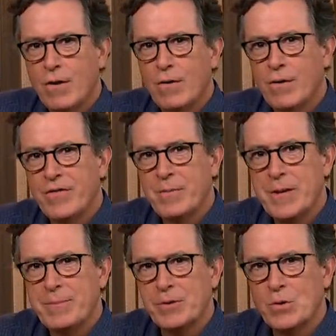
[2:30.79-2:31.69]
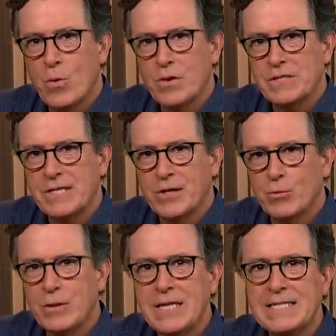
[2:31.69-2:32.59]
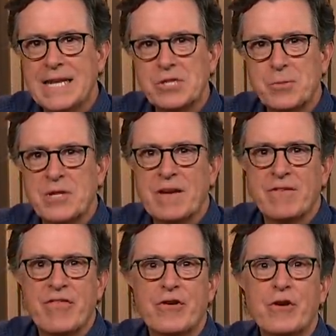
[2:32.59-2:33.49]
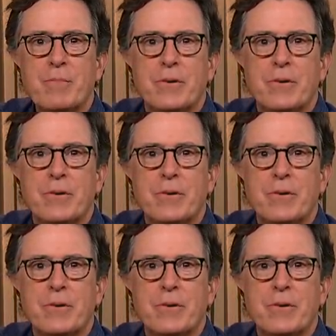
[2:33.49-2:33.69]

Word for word: or that people in quarantine are really desperate to have a third